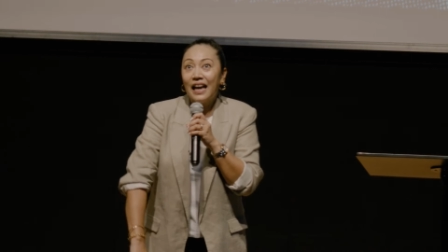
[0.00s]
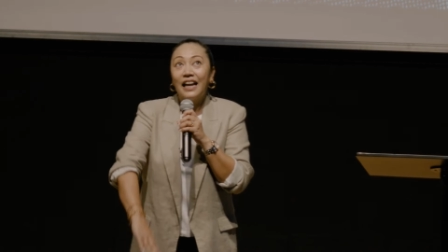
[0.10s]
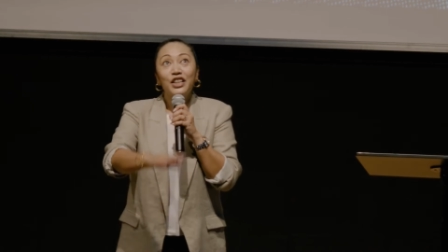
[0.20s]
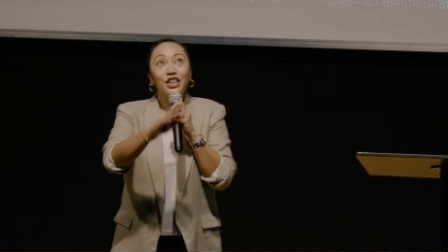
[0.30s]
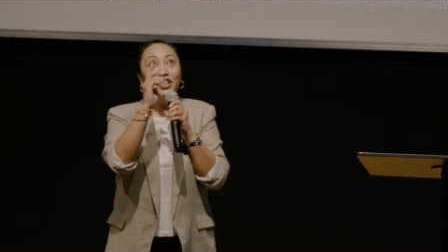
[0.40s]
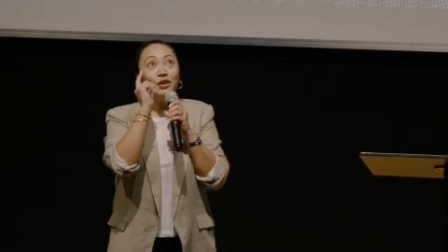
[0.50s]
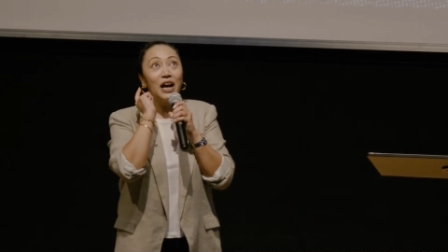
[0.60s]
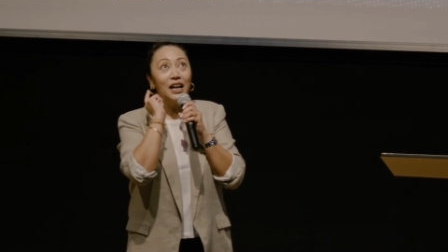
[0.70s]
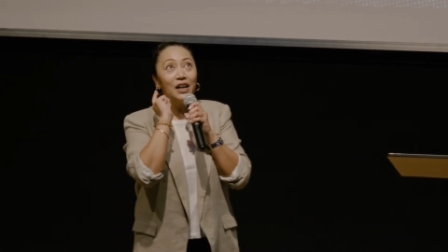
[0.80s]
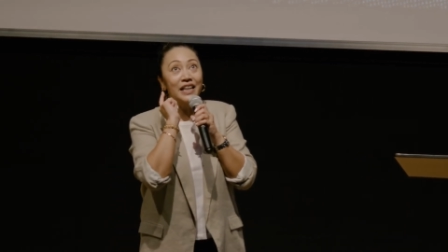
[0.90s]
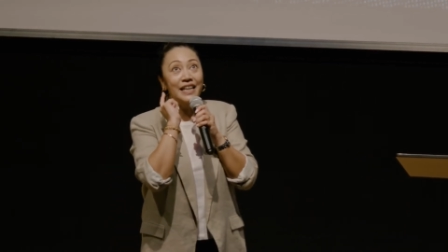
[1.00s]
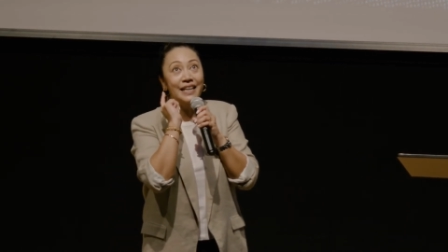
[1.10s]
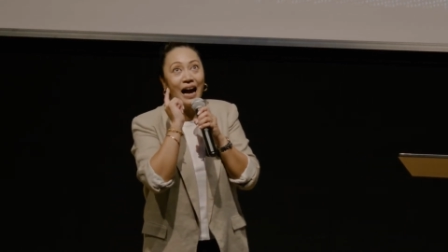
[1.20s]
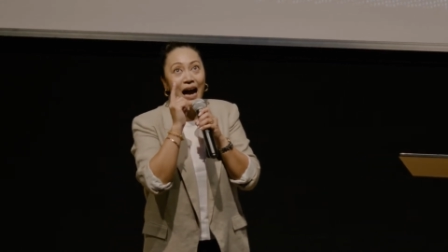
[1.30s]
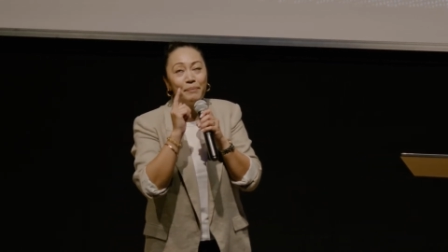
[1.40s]
you are looking
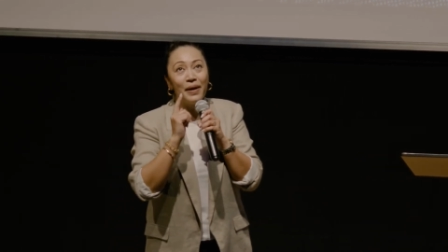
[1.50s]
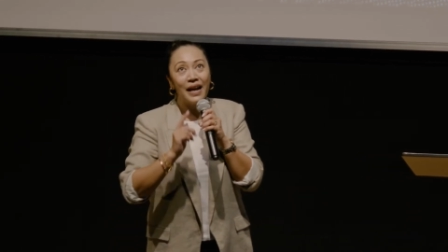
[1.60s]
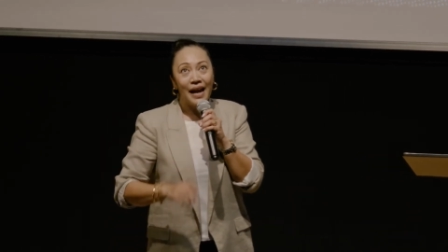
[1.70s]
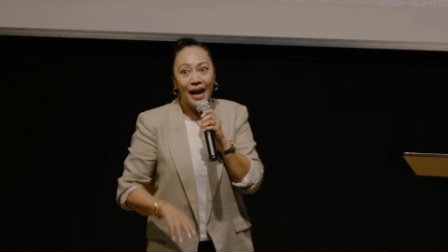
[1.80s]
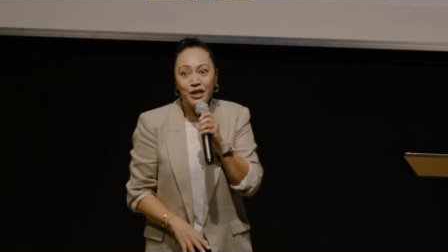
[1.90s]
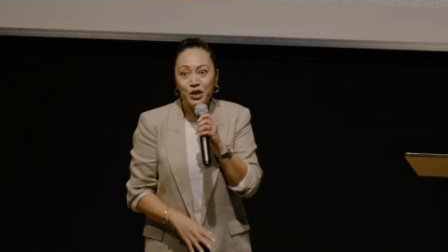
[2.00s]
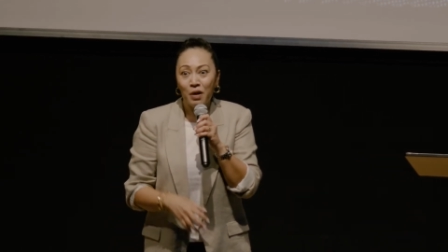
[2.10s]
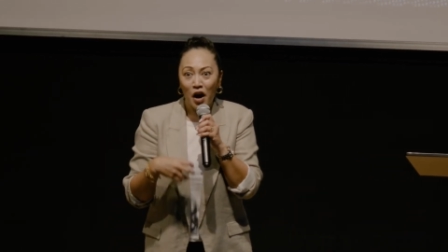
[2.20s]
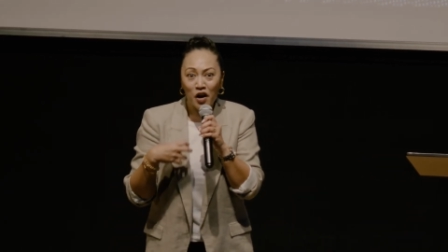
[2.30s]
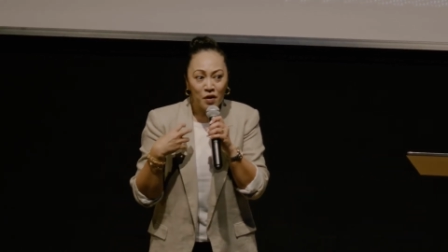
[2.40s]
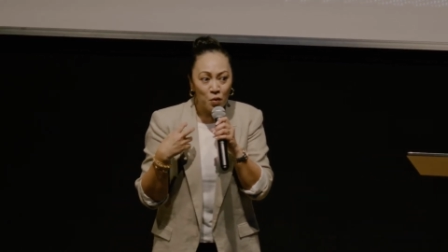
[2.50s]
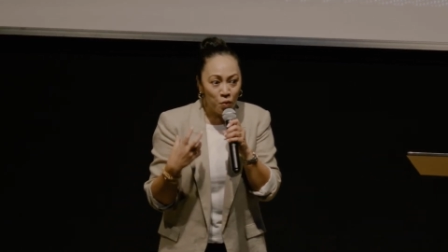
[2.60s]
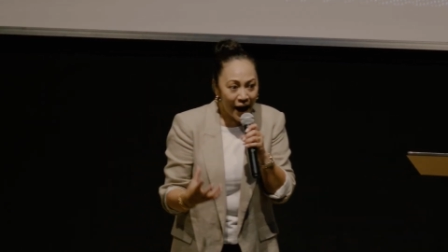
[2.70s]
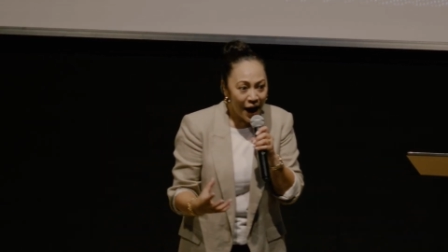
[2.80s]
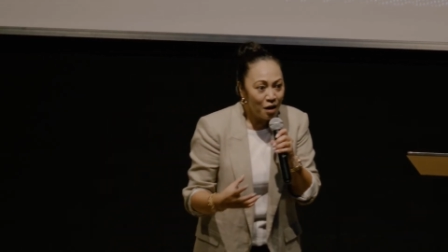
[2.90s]
up at it and you are
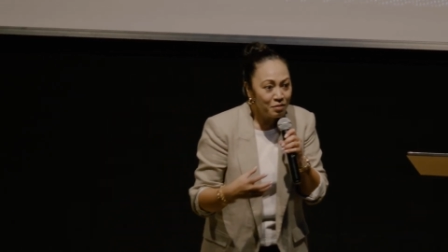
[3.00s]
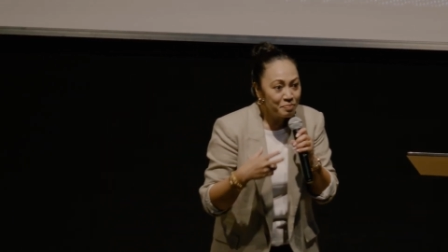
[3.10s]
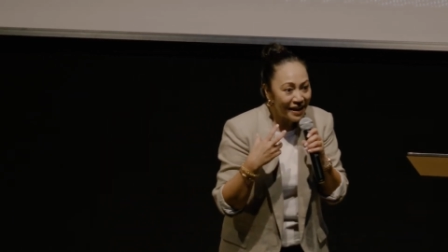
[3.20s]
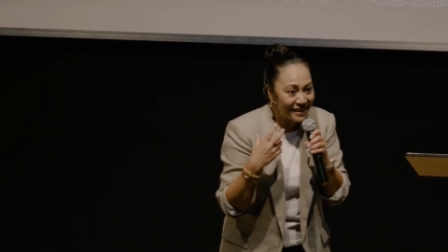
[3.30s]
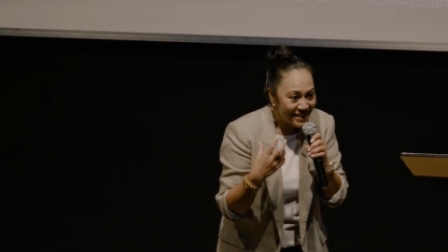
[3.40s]
overwhelmed by the